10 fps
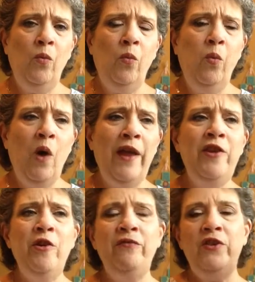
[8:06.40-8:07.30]
While
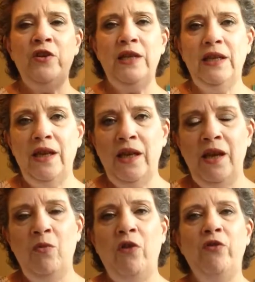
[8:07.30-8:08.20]
they're infusing the
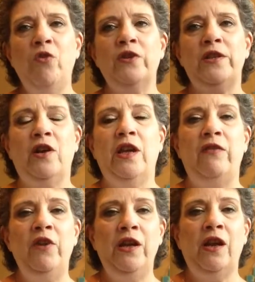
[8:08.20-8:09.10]
chemo, of course, they're
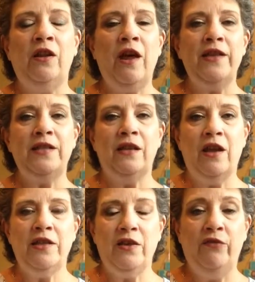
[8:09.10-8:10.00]
giving lots and
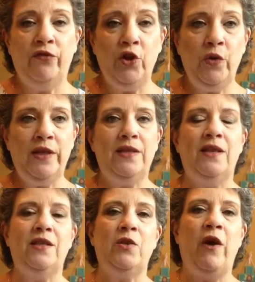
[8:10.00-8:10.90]
lots of fluids,
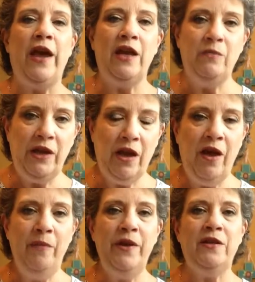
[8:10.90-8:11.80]
and so I had to be
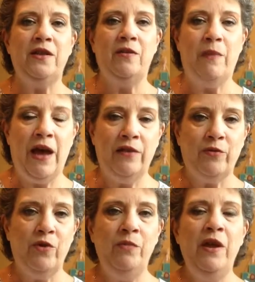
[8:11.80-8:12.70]
up into the
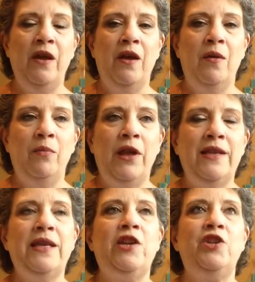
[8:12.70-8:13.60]
bathroom.
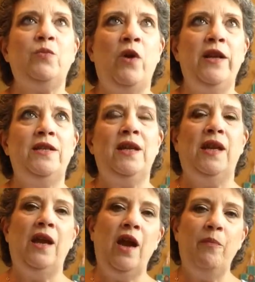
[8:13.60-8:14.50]
Plus, I just wanted to
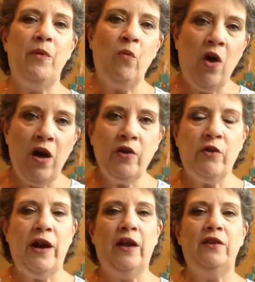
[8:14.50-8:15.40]
get up and walk
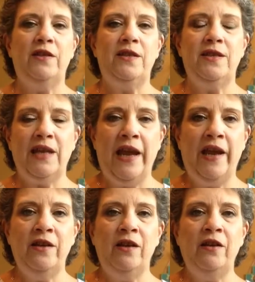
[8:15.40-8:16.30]
around and
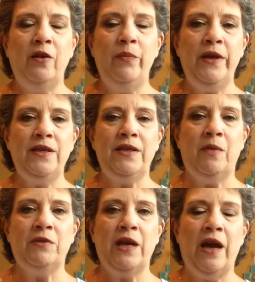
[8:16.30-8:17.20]
stand a little bit
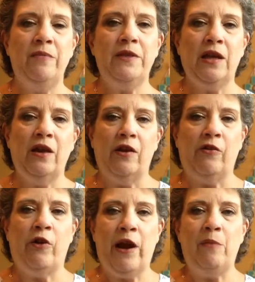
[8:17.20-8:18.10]
sometimes and
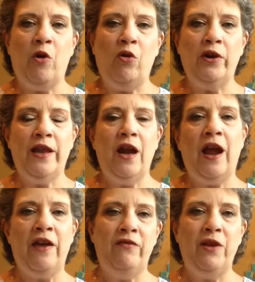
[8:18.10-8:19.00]
grab a hold of that
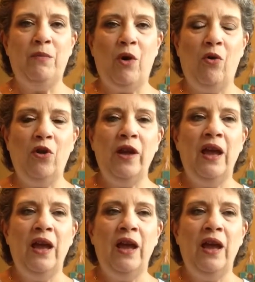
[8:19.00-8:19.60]
IV pole.